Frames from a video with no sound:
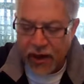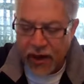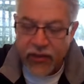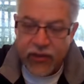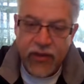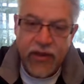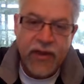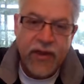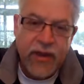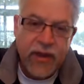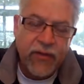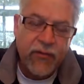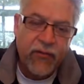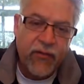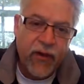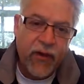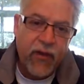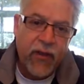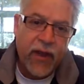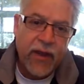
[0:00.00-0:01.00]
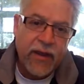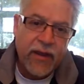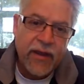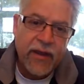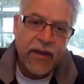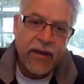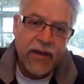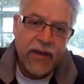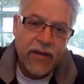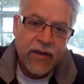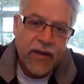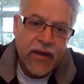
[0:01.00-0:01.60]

I think he felt like he